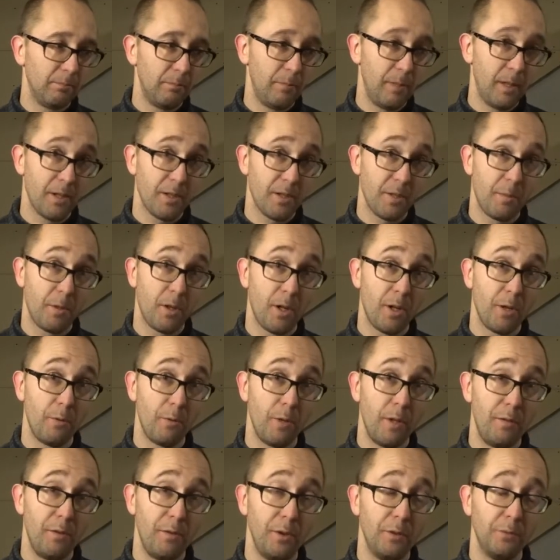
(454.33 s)
Beers I'm gonna
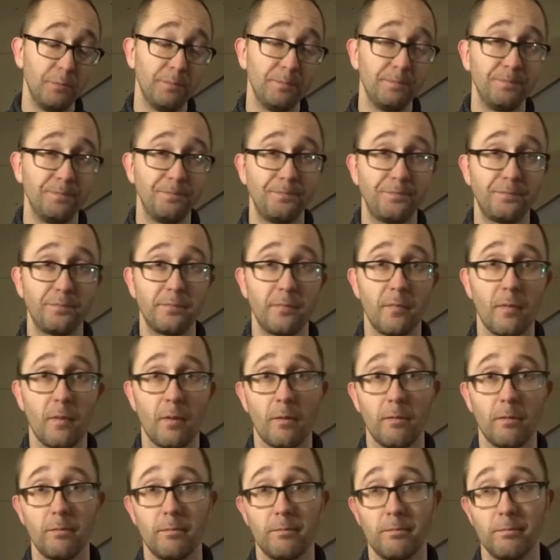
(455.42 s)
review,
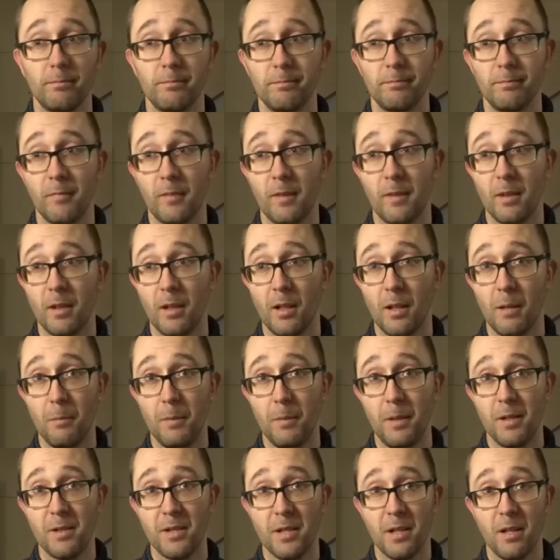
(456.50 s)

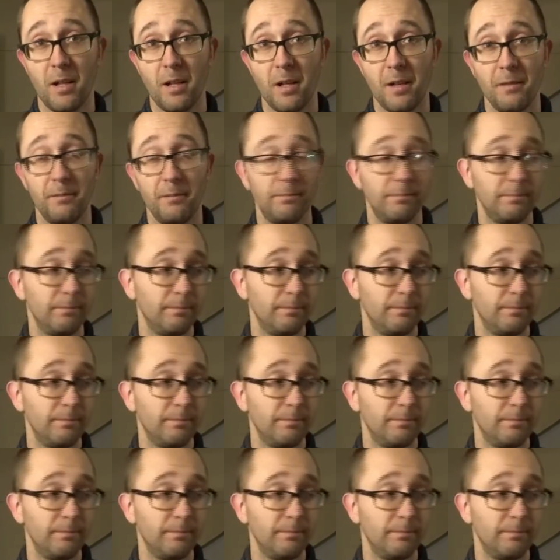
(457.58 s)
beers I got,